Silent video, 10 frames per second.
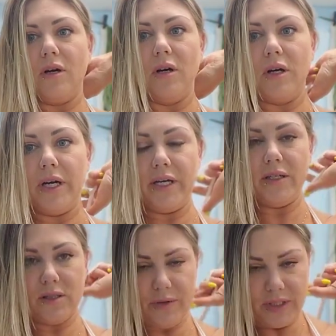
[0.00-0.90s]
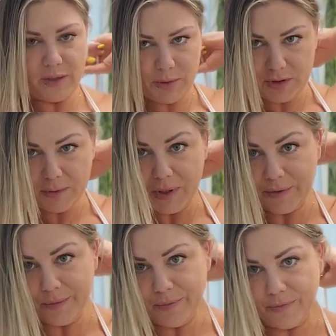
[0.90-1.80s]
All right, so it's supposed to
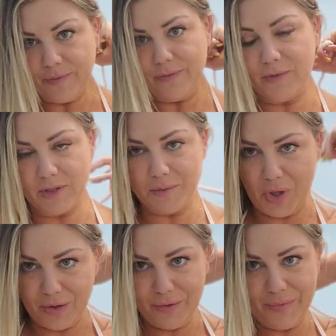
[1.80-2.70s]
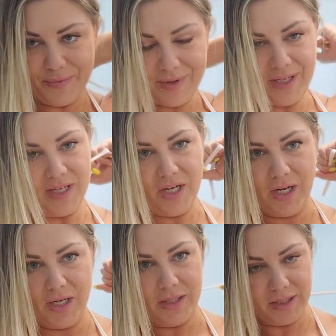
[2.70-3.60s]
be small,
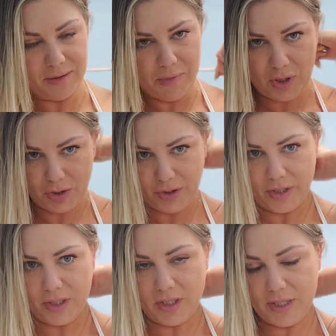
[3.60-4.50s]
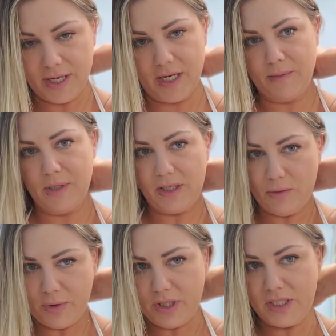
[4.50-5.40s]
smaller. Um, I
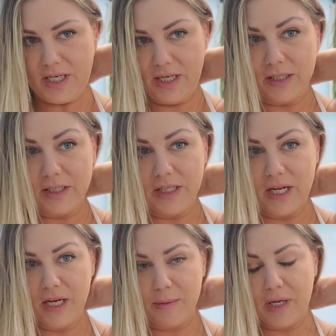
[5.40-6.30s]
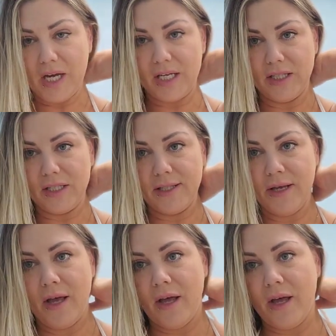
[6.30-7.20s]
didn't wear a tan today because
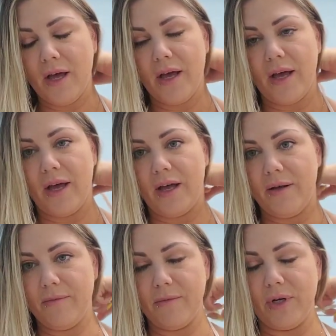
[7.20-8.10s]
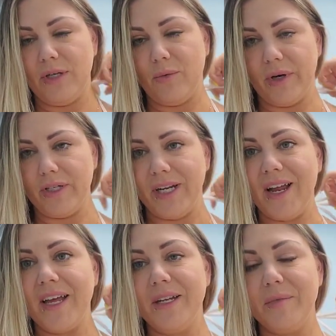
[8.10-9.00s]
um, I didn't wear a
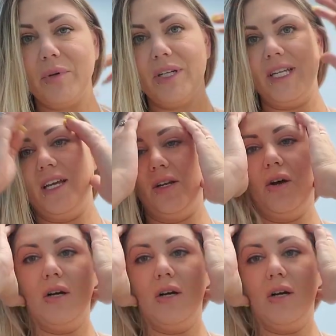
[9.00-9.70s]
tan. I didn't put a tan